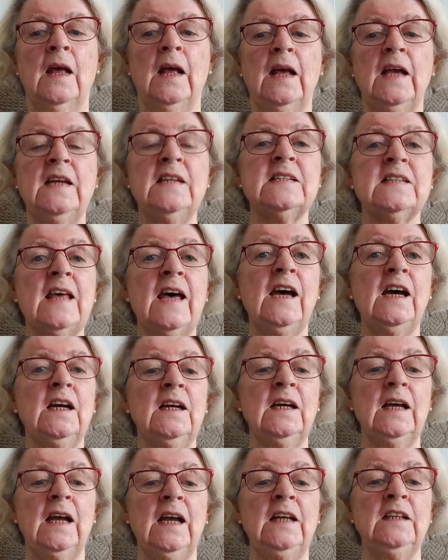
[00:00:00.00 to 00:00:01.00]
He's
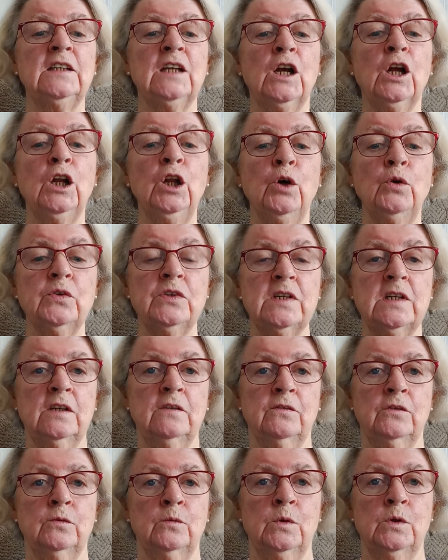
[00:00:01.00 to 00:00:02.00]
there in the closing
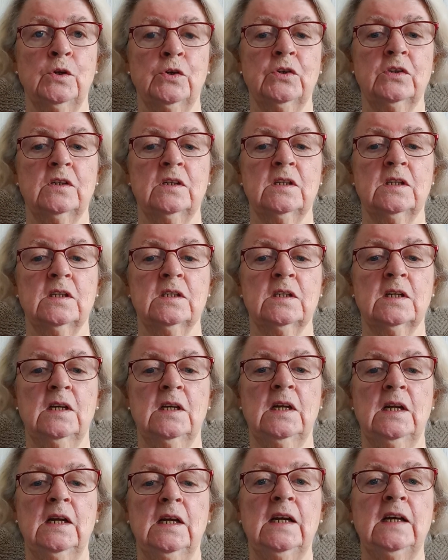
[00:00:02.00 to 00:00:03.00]
of the waters,
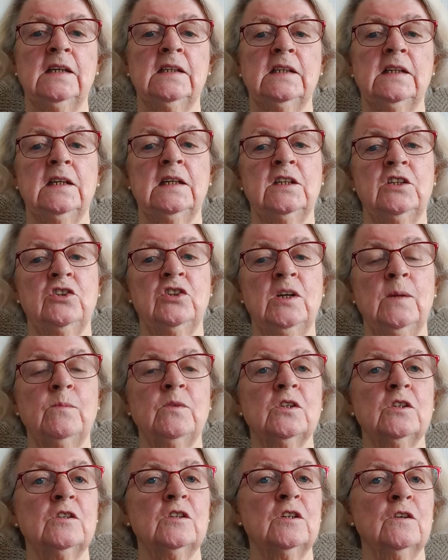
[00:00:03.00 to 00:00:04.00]
as the
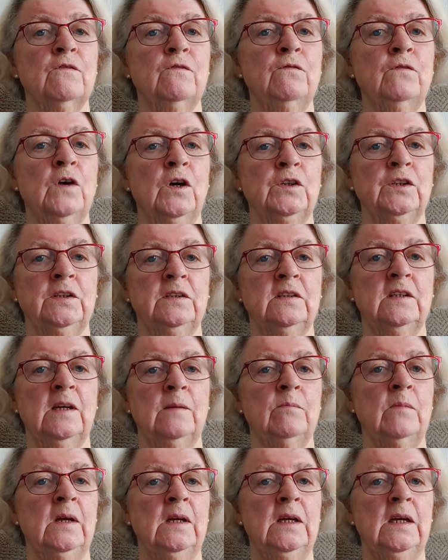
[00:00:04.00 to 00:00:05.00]
Egyptians followed
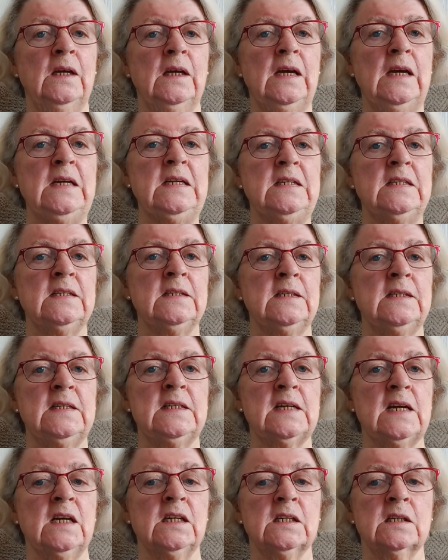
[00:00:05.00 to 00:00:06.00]
them into
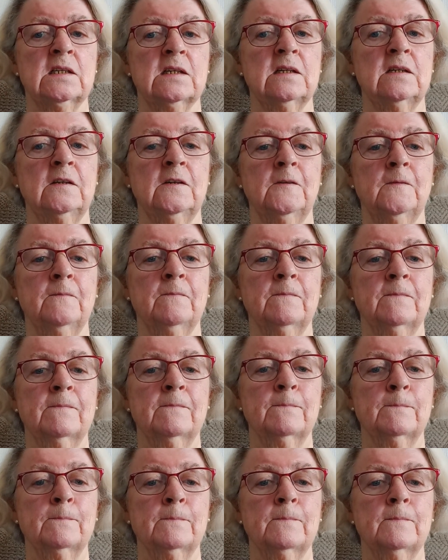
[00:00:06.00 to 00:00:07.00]
disaster.
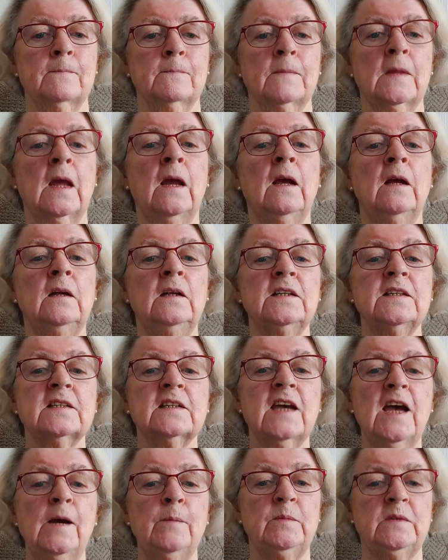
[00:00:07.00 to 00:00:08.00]

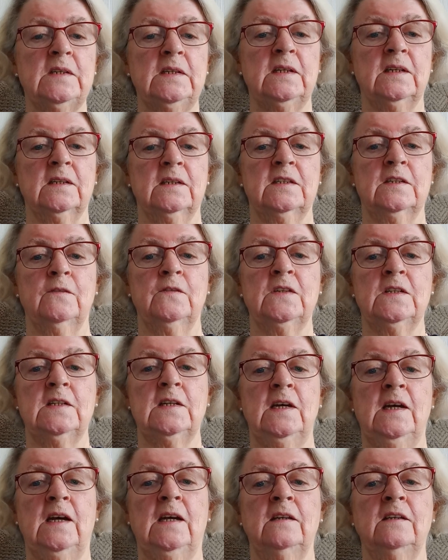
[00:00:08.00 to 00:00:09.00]
Skeptics have
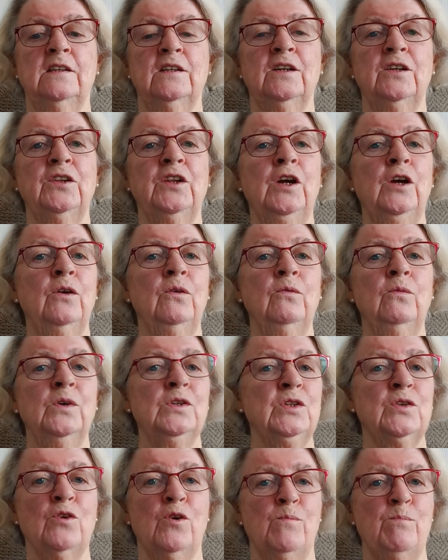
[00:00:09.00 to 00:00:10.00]
said that there
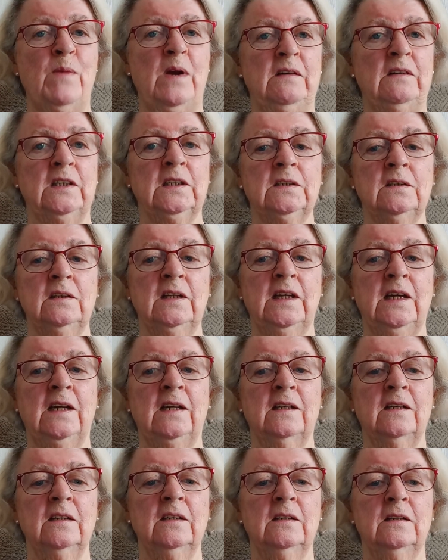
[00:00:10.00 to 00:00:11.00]
was no miracle
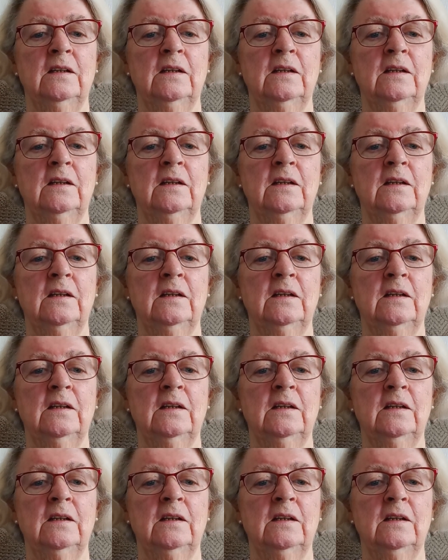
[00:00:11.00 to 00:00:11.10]
here,